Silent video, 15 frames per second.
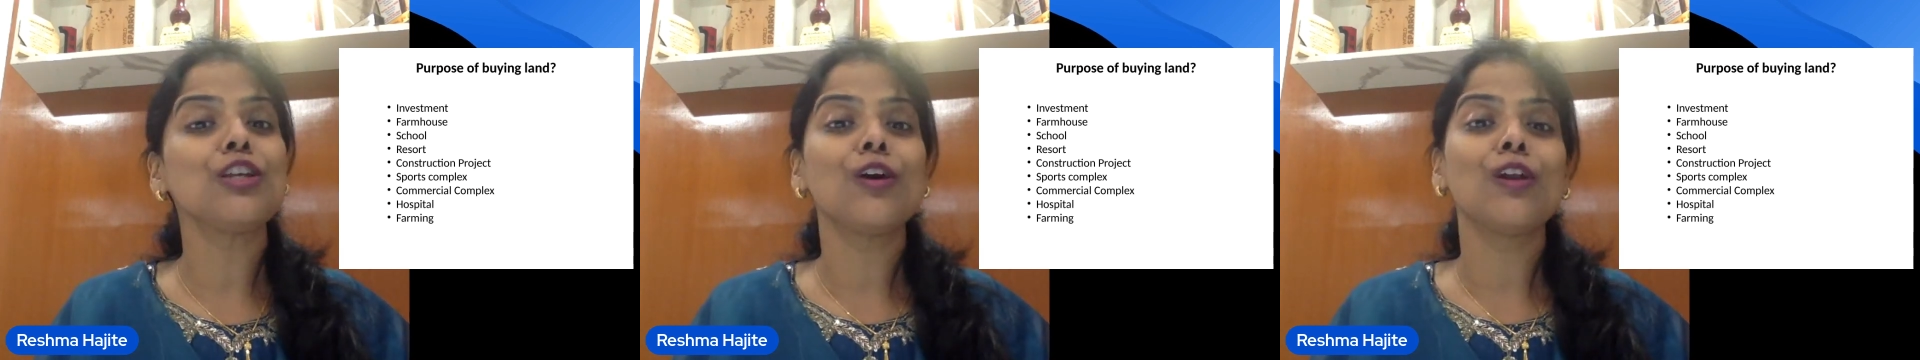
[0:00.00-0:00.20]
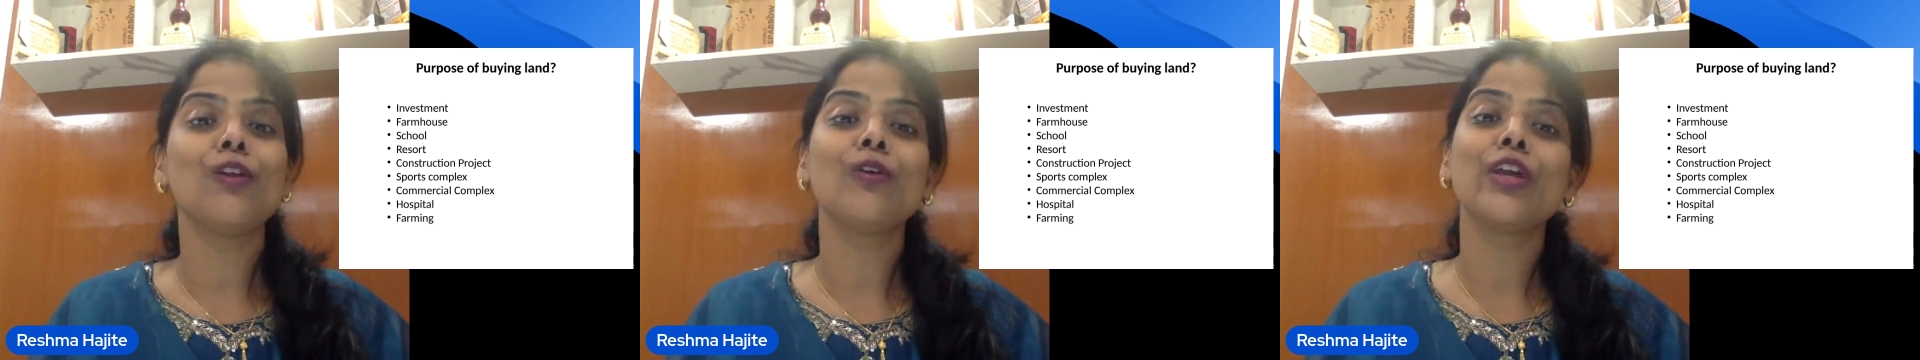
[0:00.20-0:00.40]

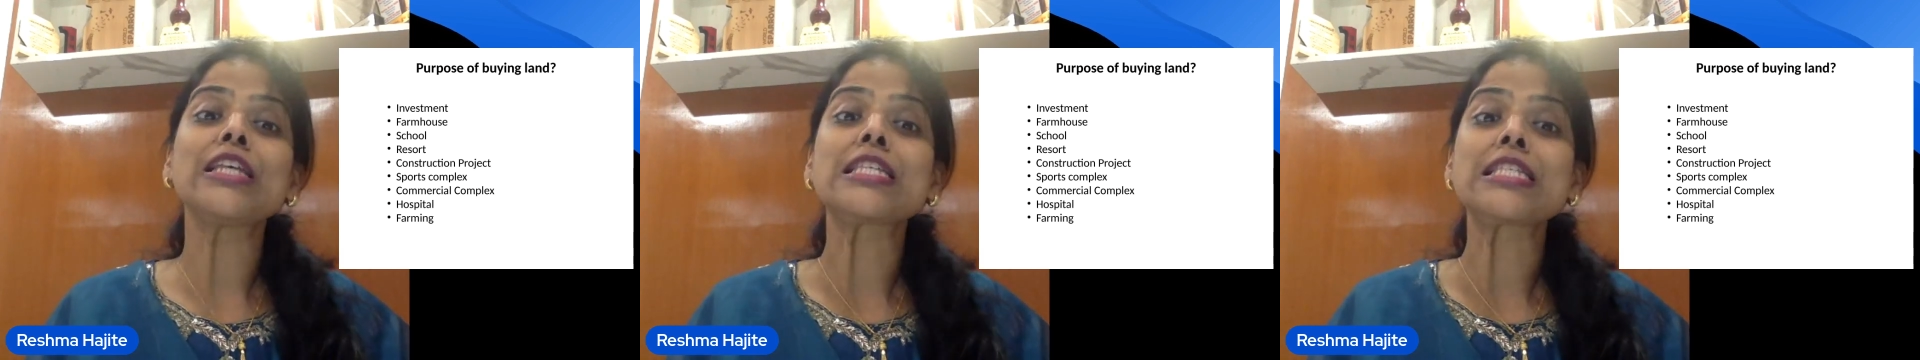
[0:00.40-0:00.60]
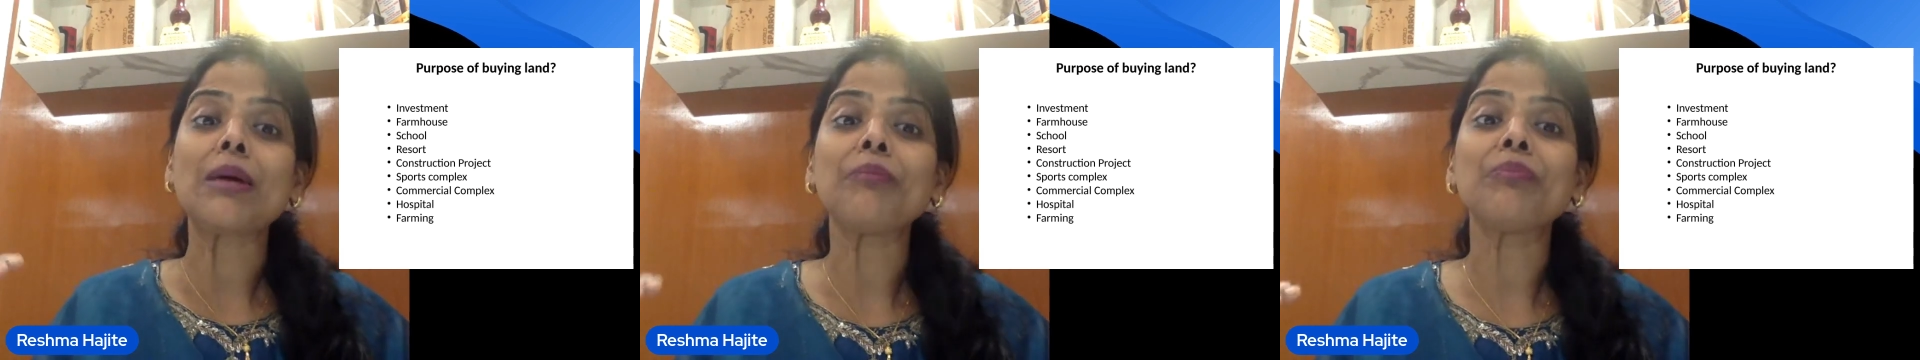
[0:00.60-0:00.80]
you are looking
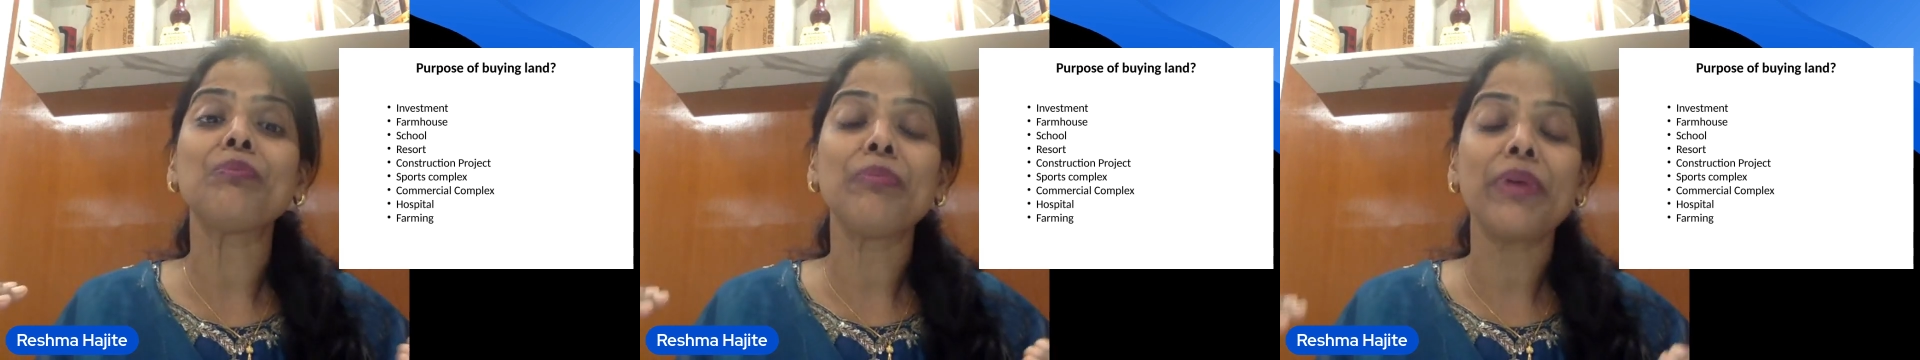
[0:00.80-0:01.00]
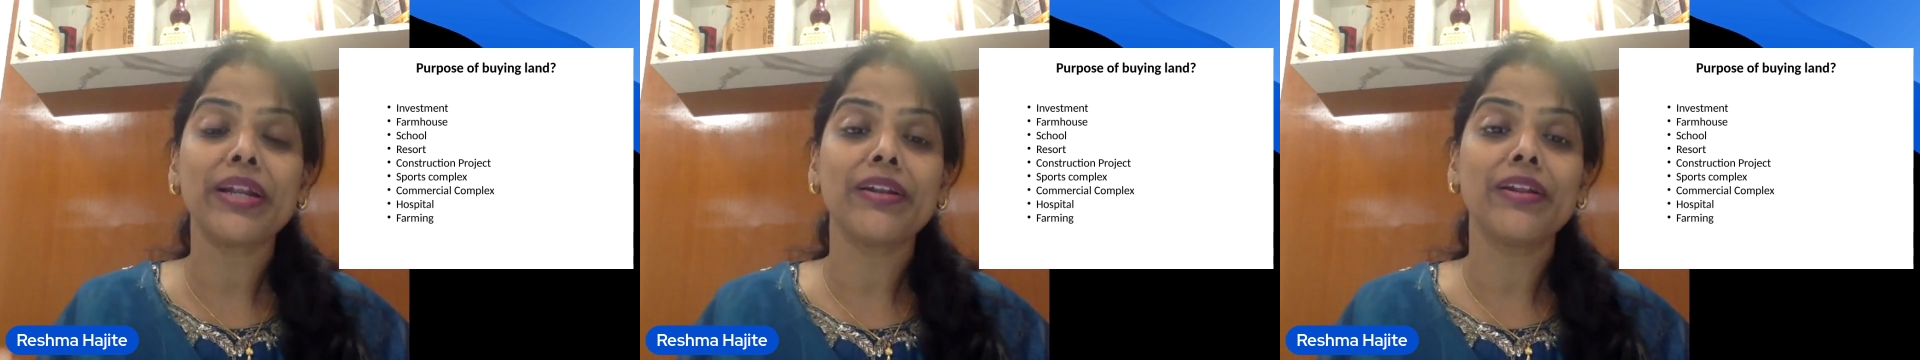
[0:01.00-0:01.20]

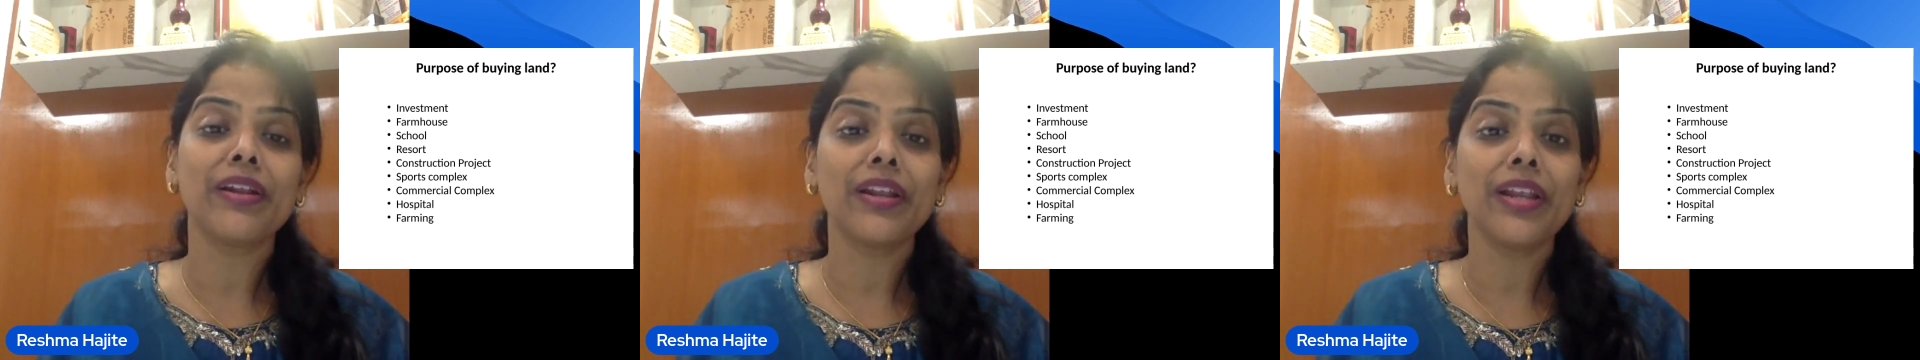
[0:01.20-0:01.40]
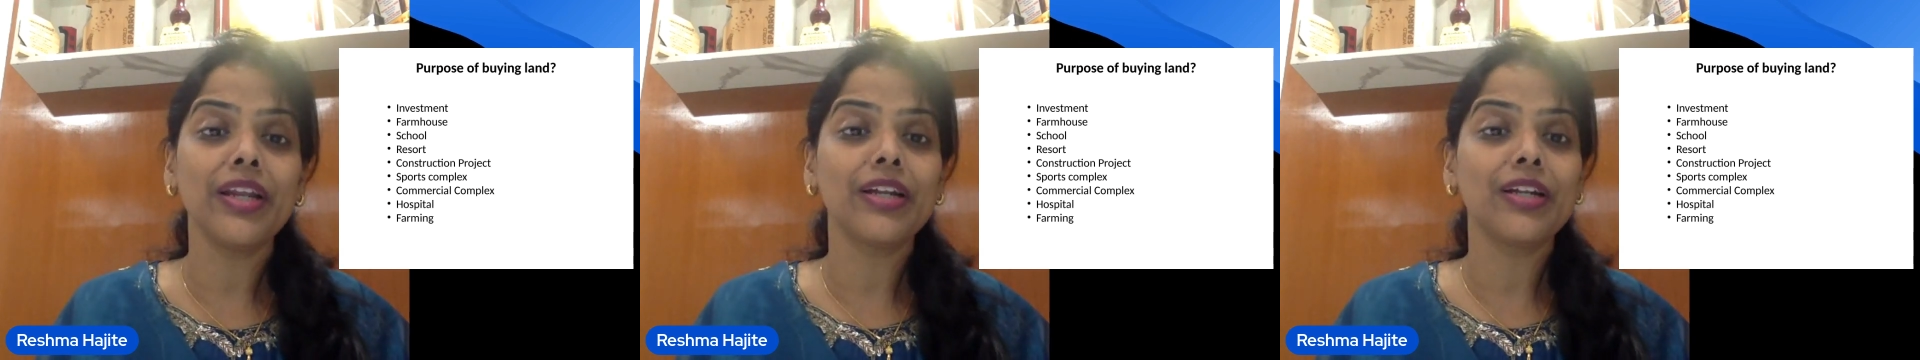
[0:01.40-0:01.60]
some better
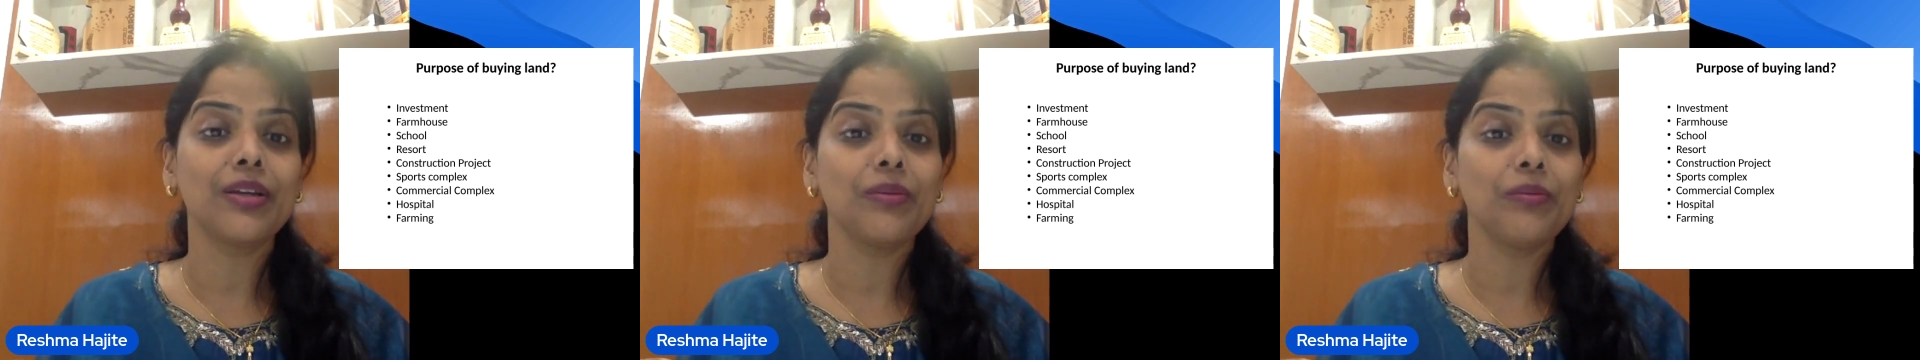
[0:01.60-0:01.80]
rate,